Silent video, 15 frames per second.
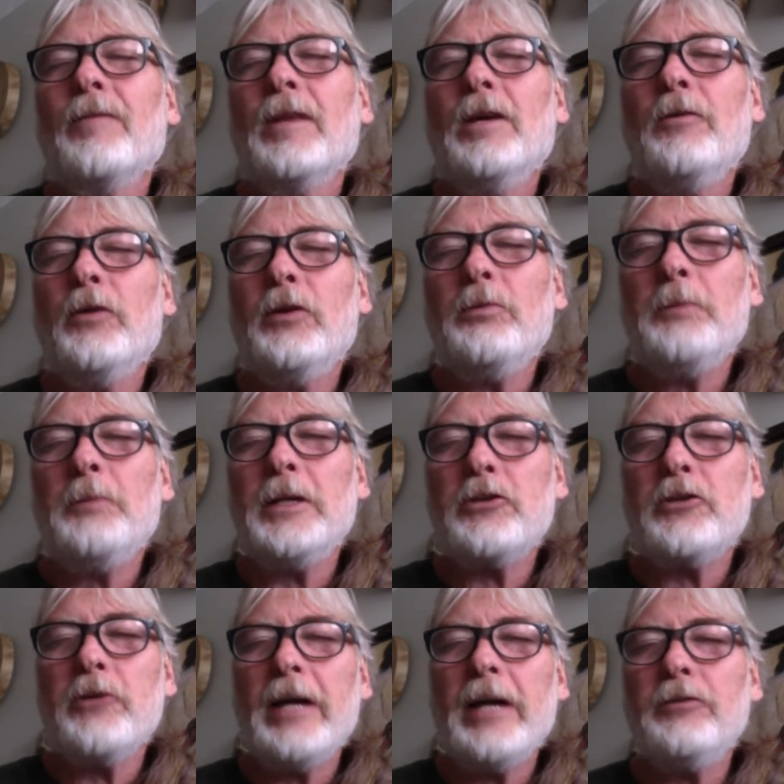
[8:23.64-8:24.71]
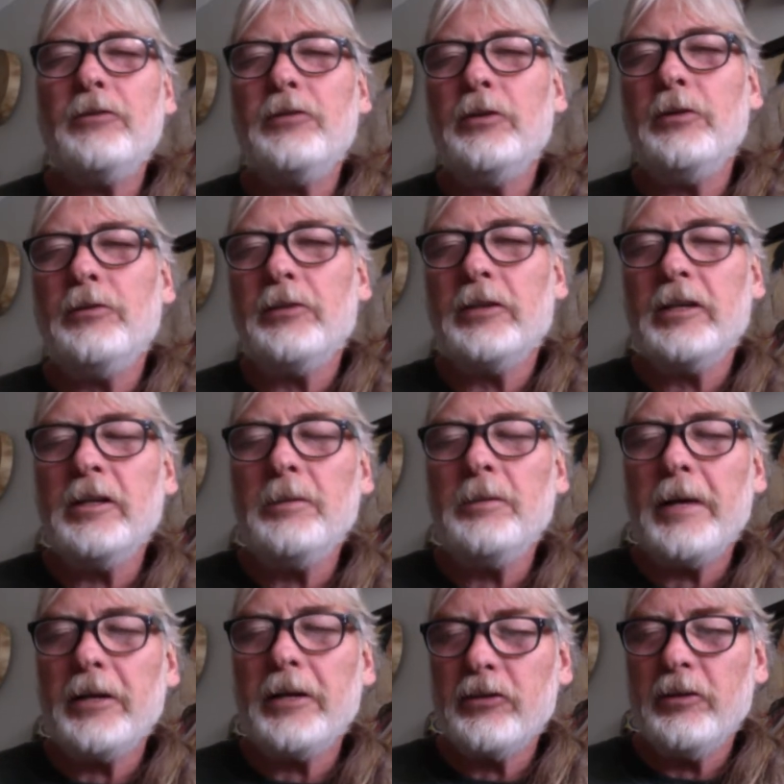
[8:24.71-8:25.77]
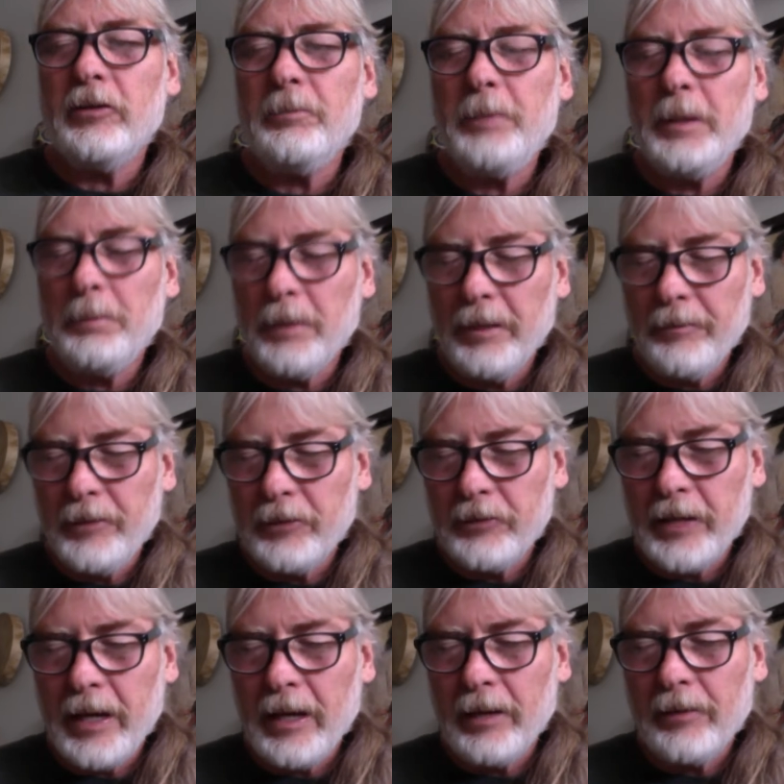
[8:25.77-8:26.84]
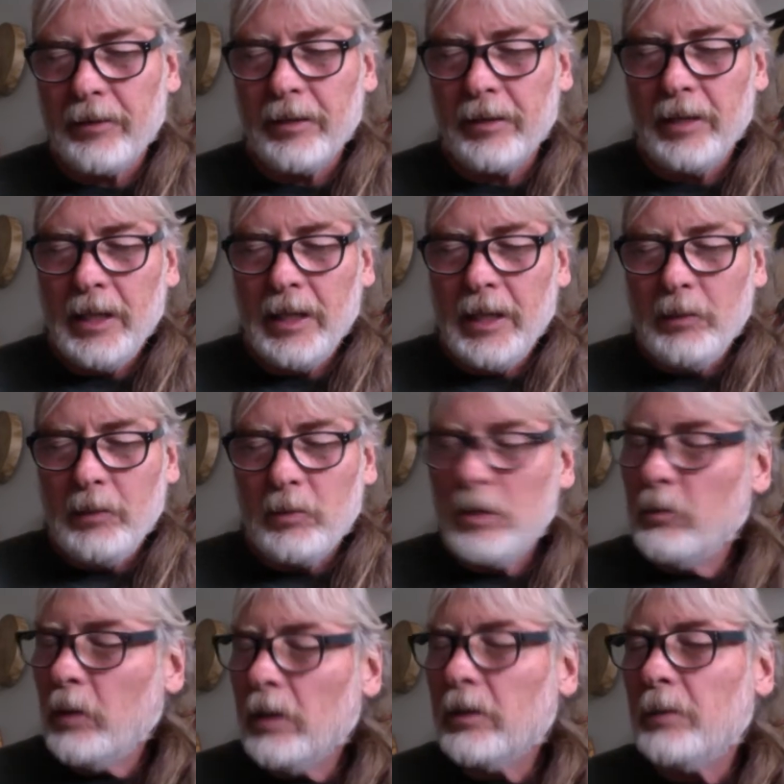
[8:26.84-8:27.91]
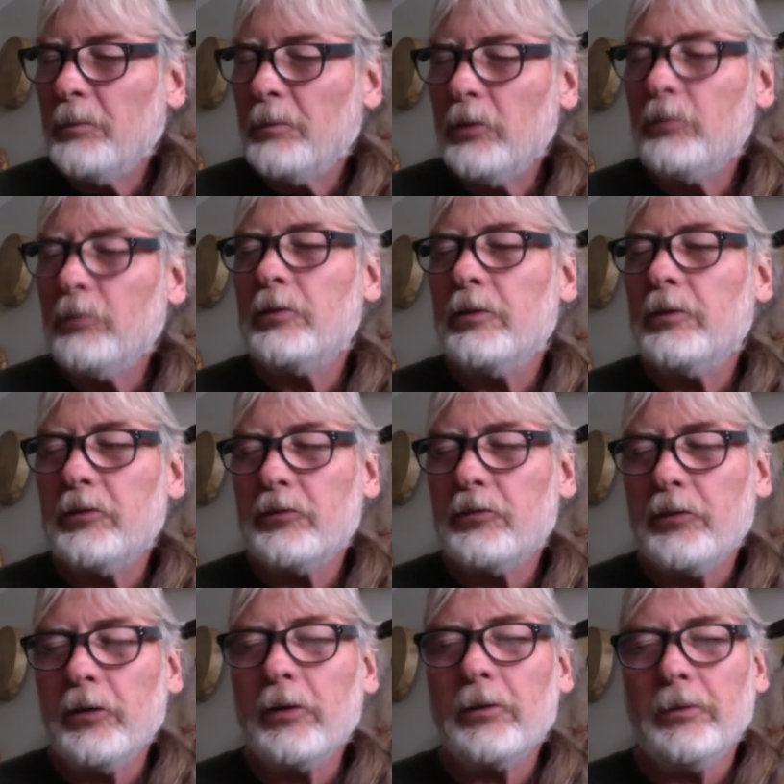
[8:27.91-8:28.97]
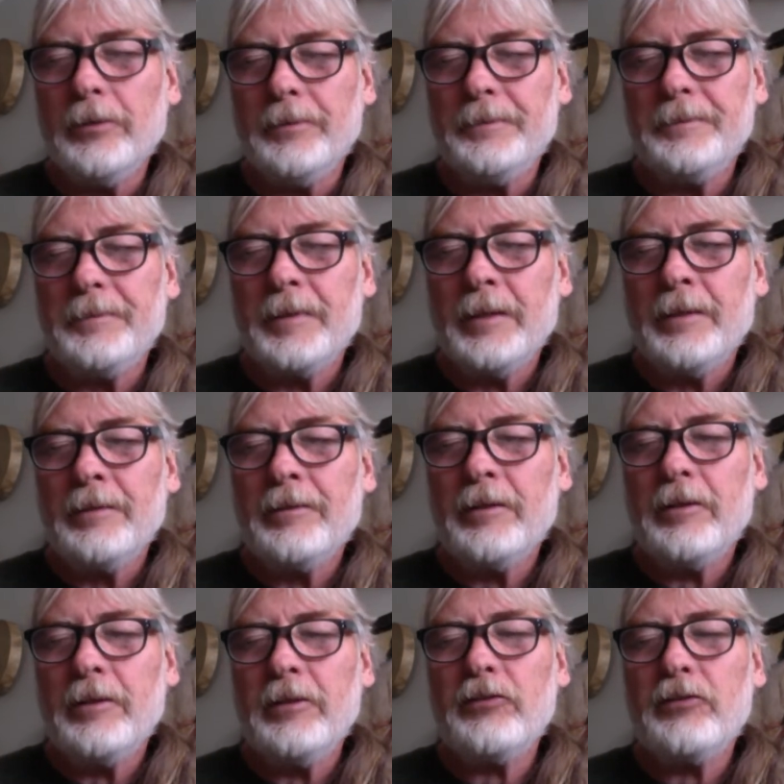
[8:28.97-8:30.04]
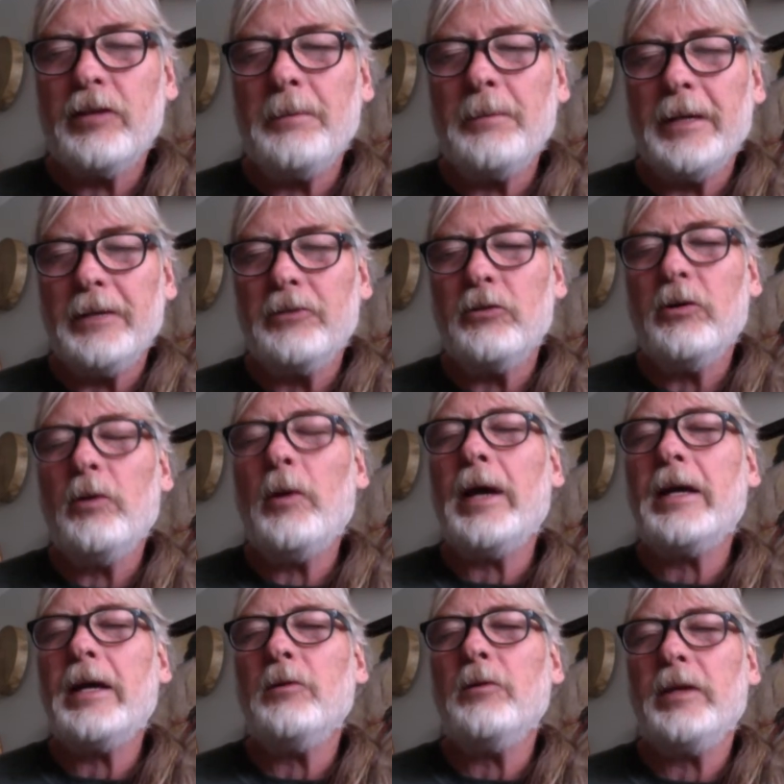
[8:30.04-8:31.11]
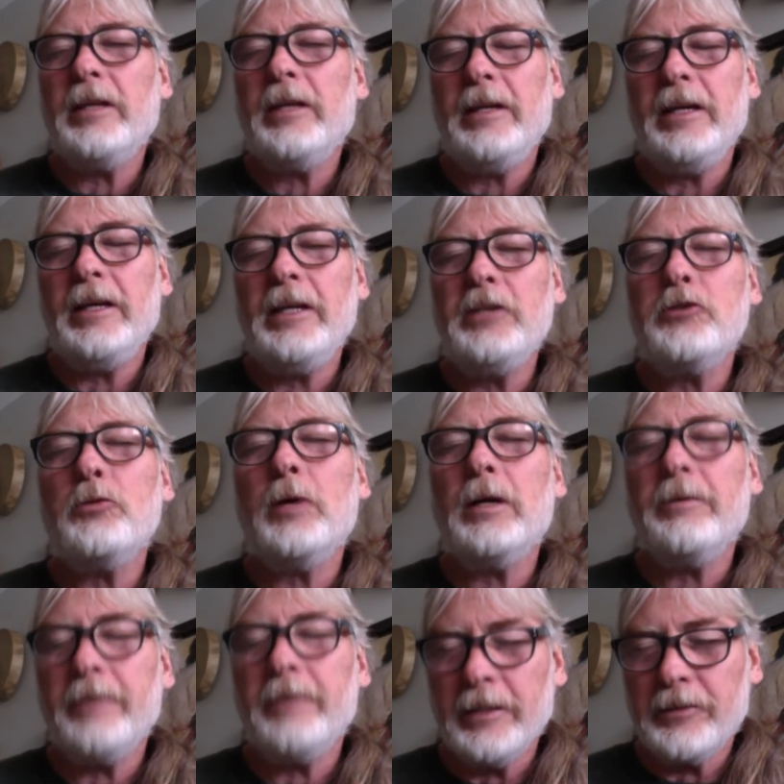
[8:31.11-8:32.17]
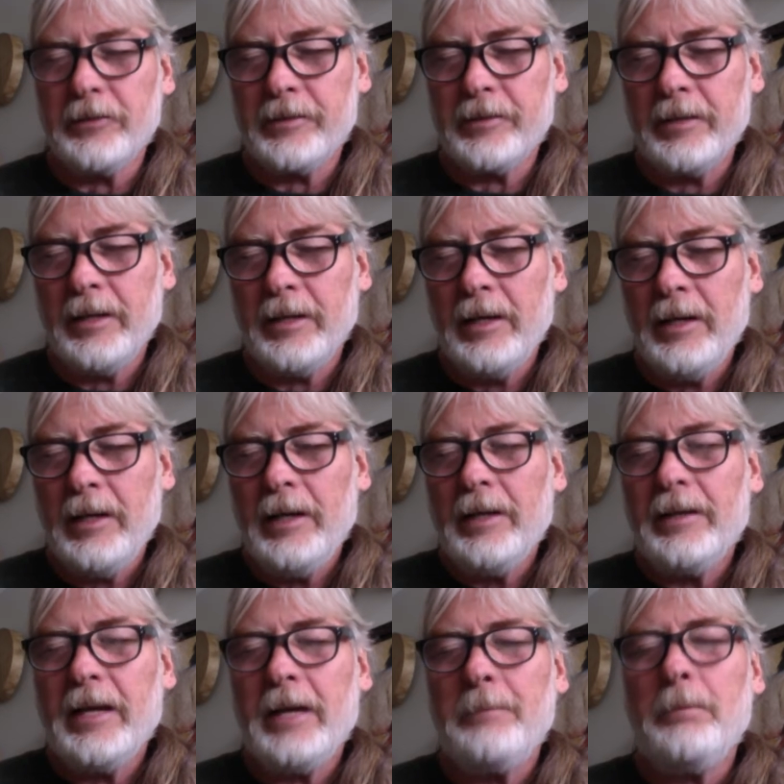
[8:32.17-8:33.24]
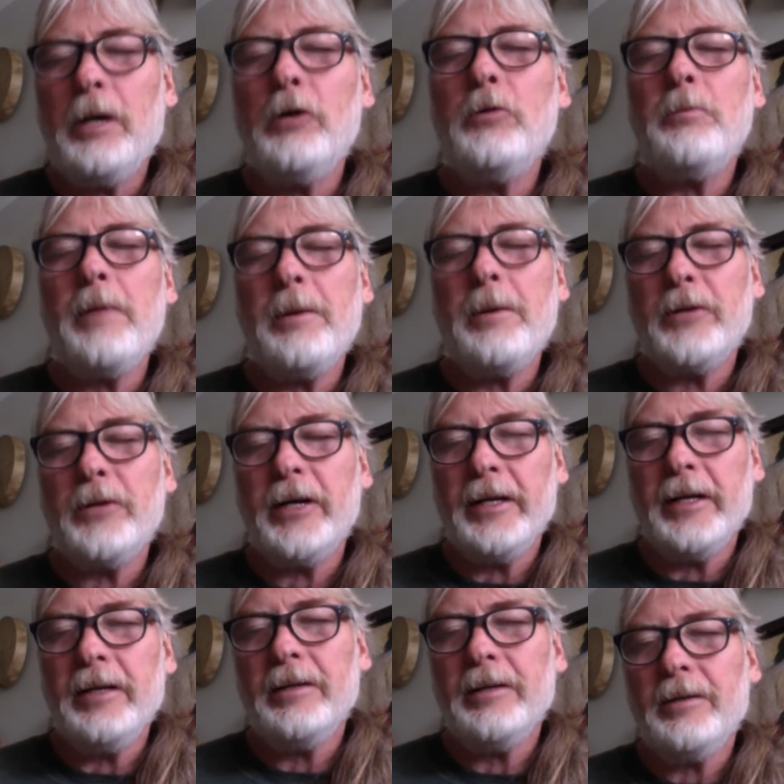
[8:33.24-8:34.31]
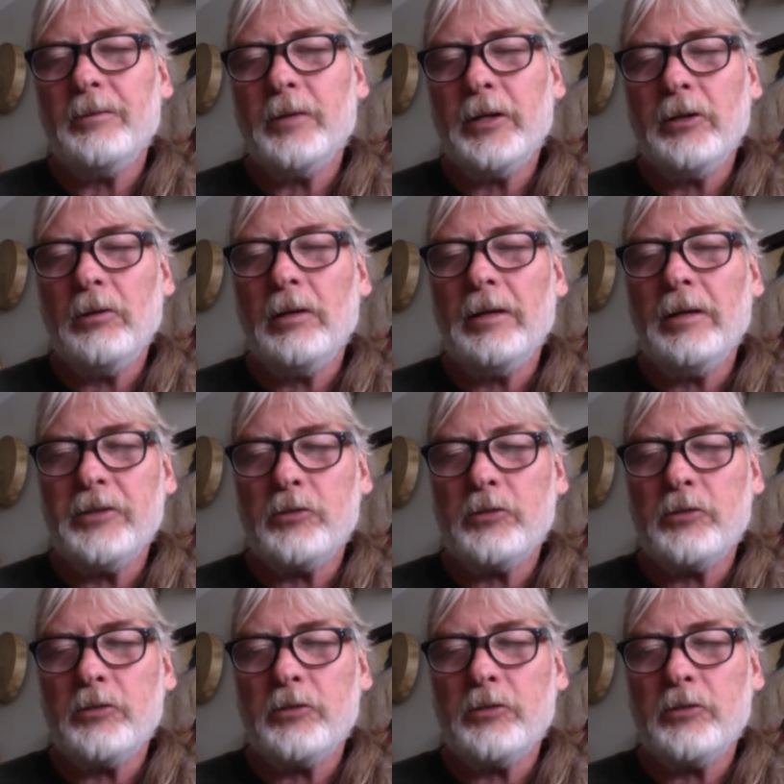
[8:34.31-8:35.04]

With much gratitude to the good medicine people of the South, we welcome you to this circle, to this summit, to awaken within each one of us that bone memory where you live as